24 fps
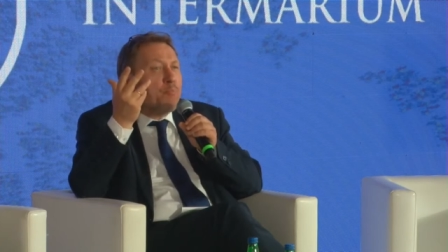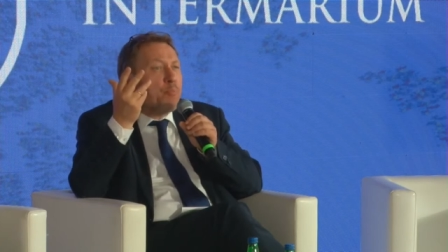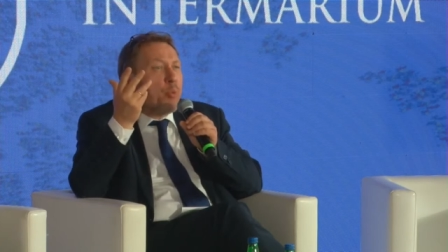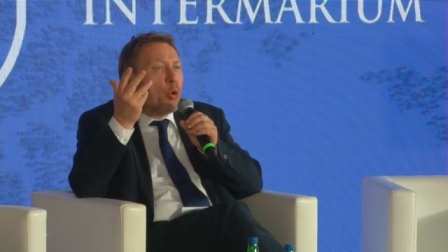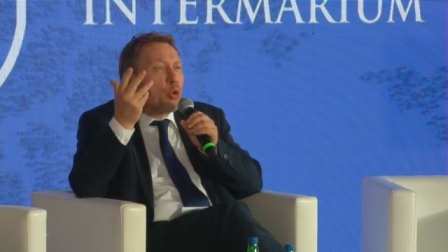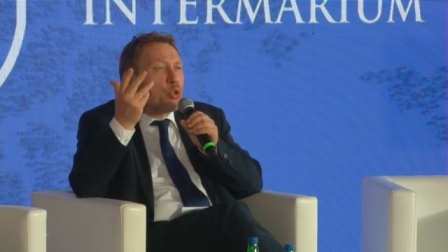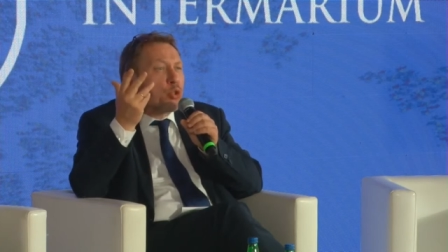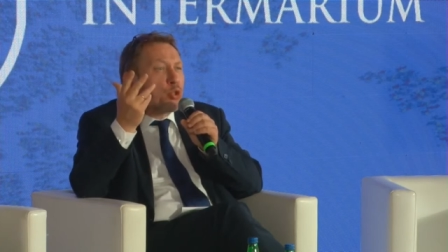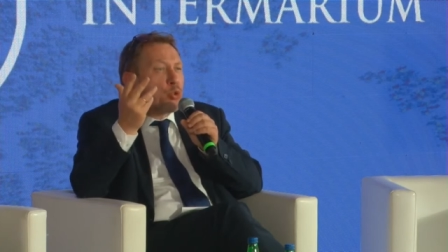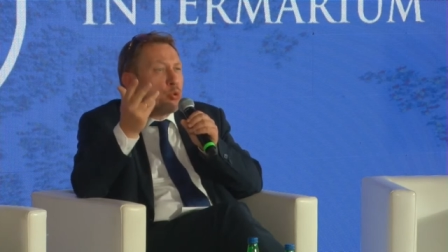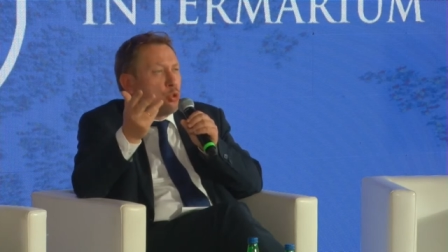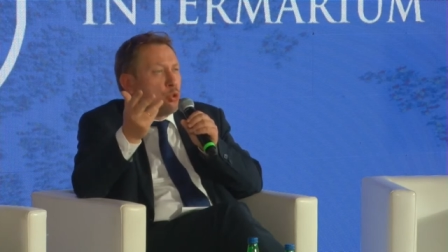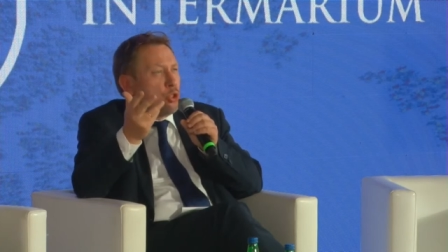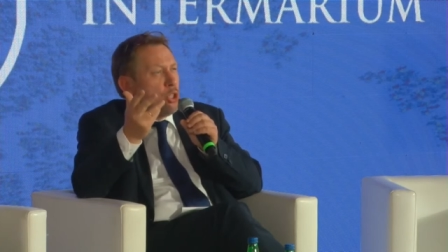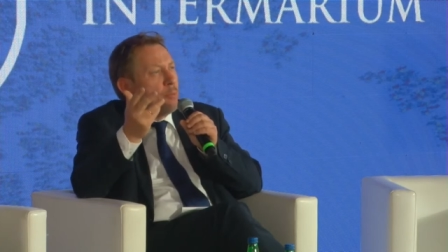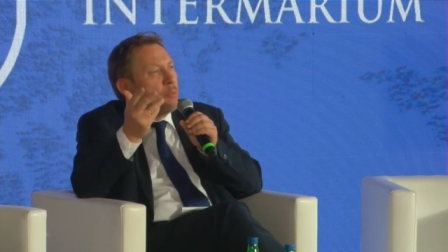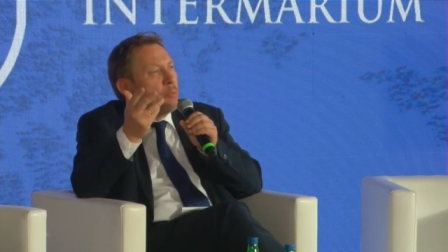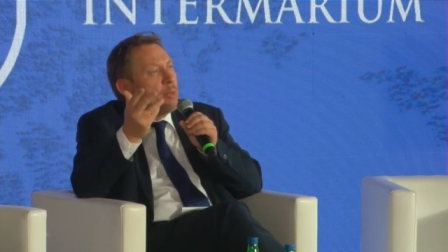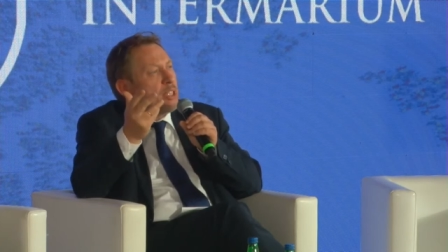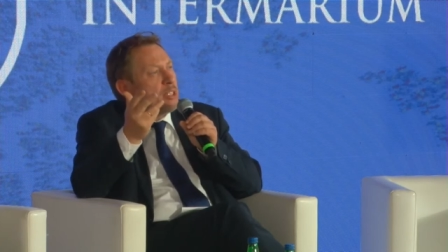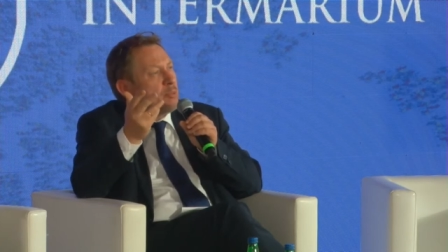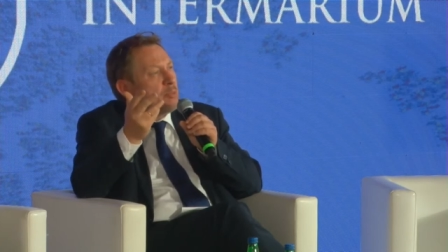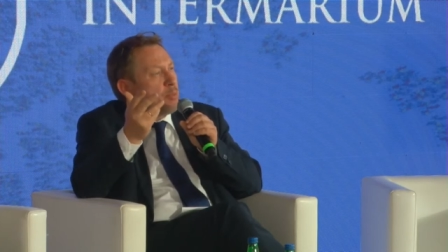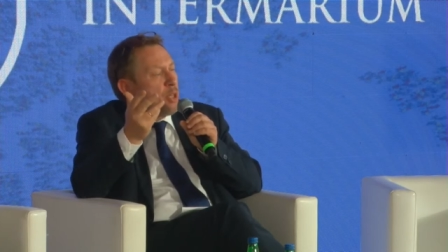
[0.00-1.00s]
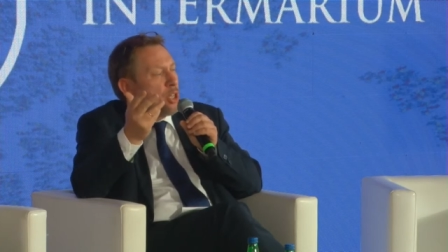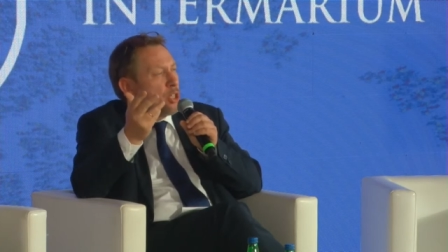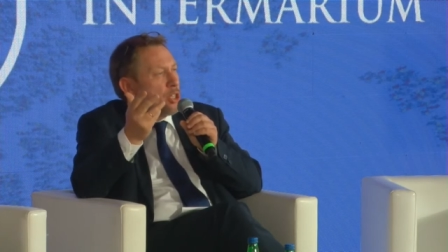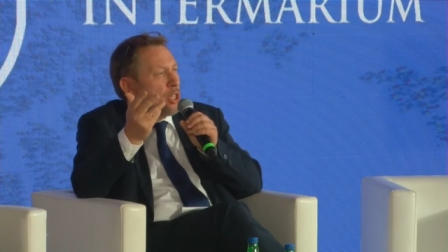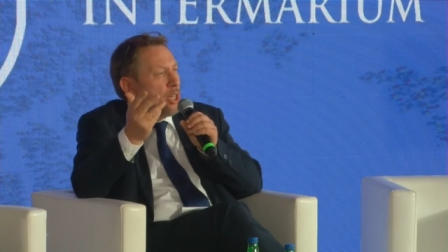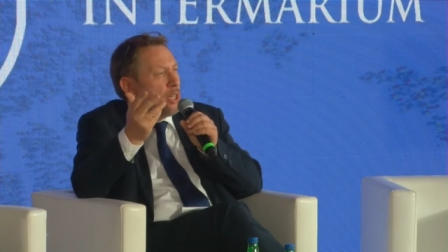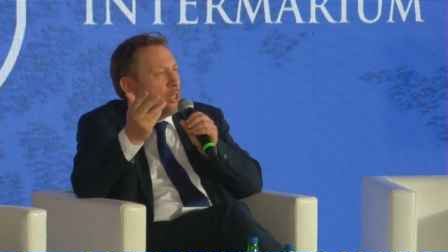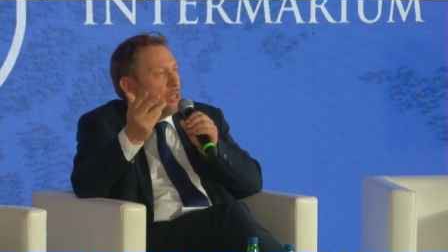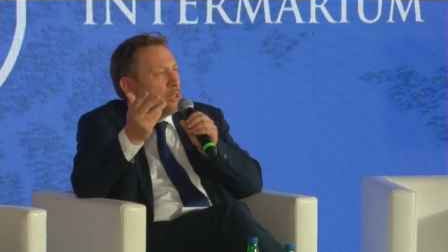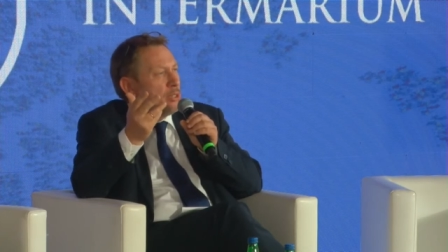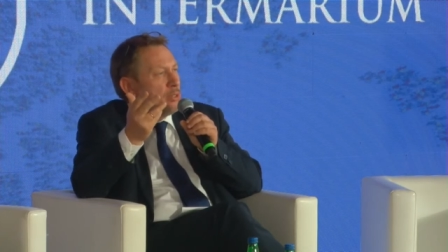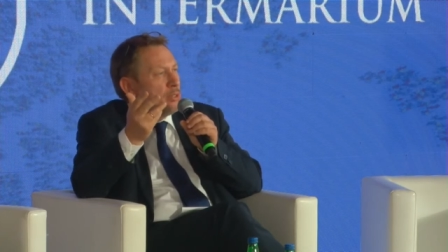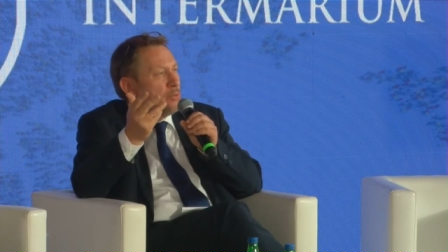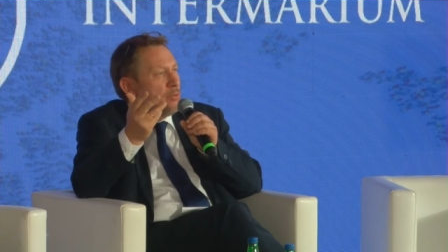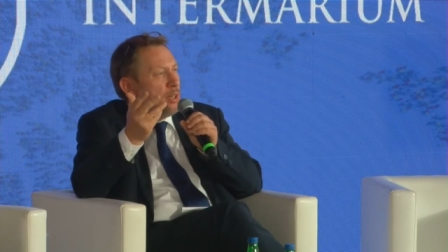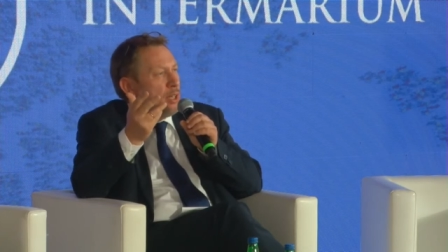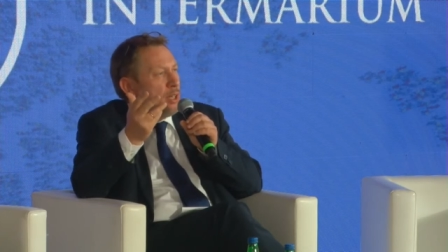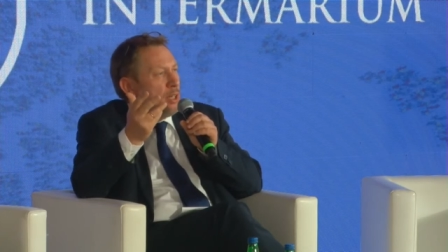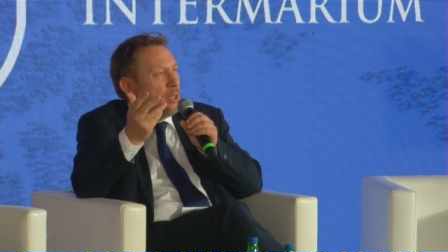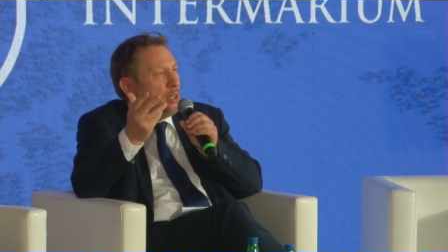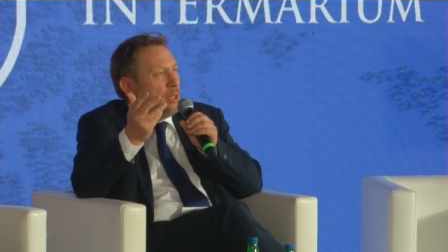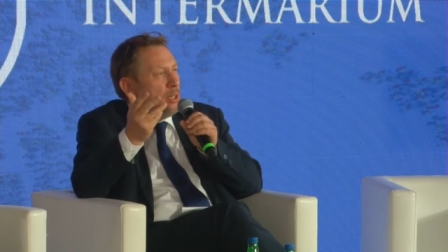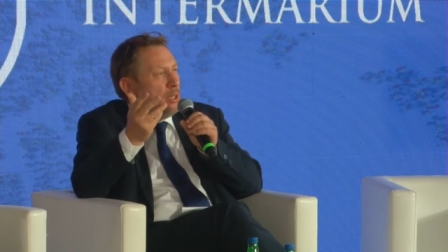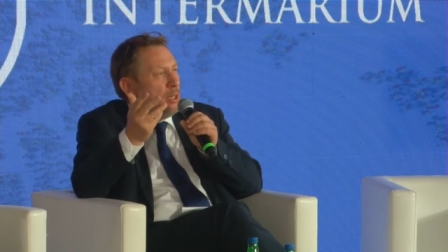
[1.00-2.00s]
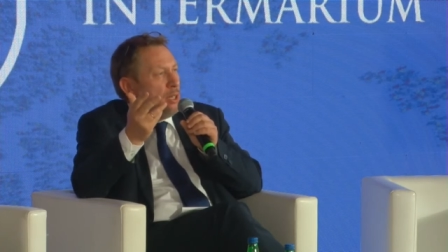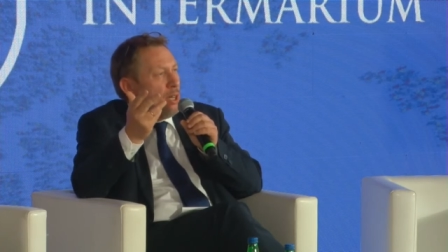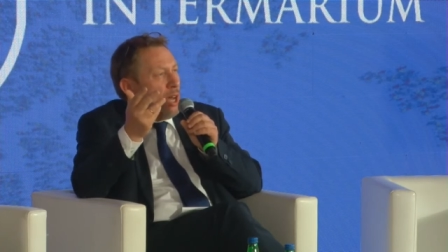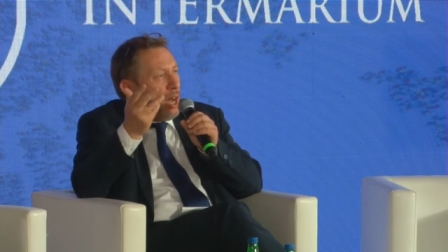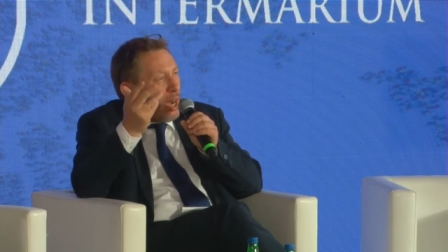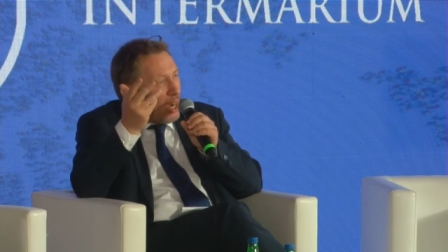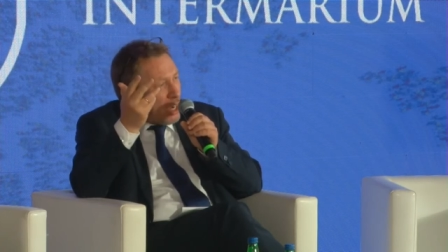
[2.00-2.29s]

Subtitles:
What does it mean in the Latin civilization?